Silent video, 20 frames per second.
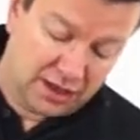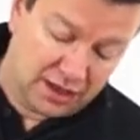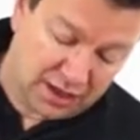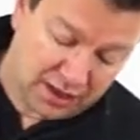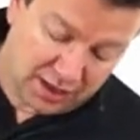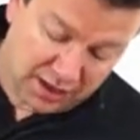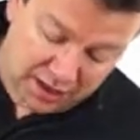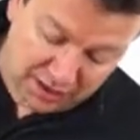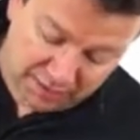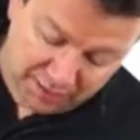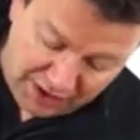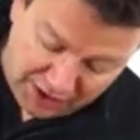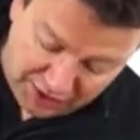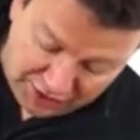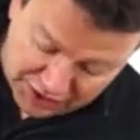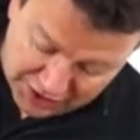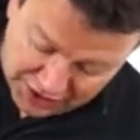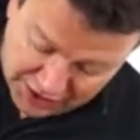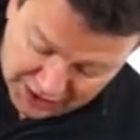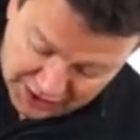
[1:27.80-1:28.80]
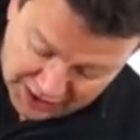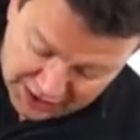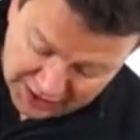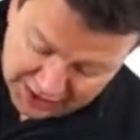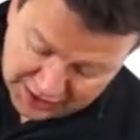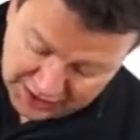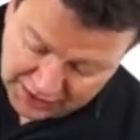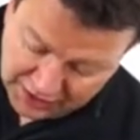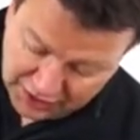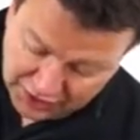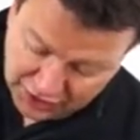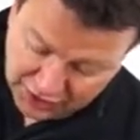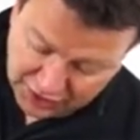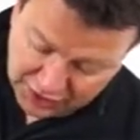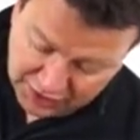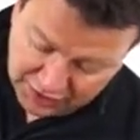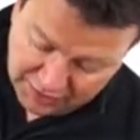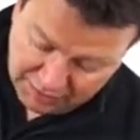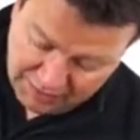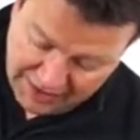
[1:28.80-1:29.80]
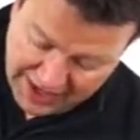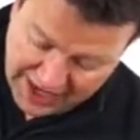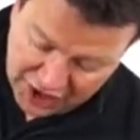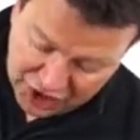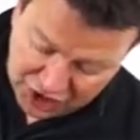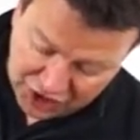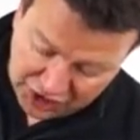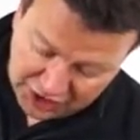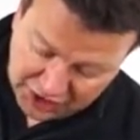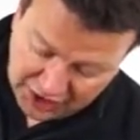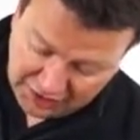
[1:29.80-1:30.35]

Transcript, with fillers: The pouch has mesh